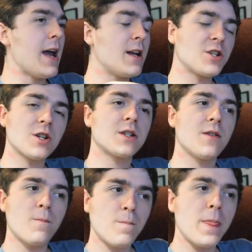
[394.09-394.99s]
it
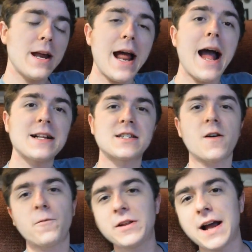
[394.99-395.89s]
just it adds
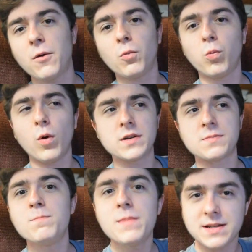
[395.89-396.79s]
something that
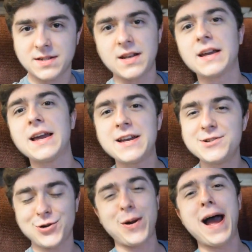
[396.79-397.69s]
was missing
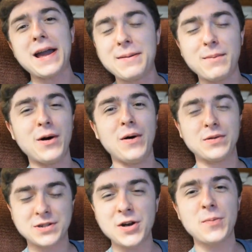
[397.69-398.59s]
in Dragon
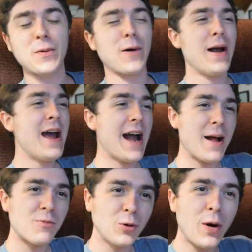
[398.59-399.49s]
Ball Super,
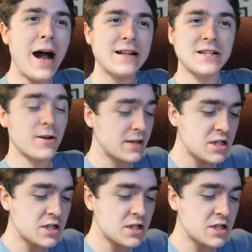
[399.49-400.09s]
and I'm glad it's here.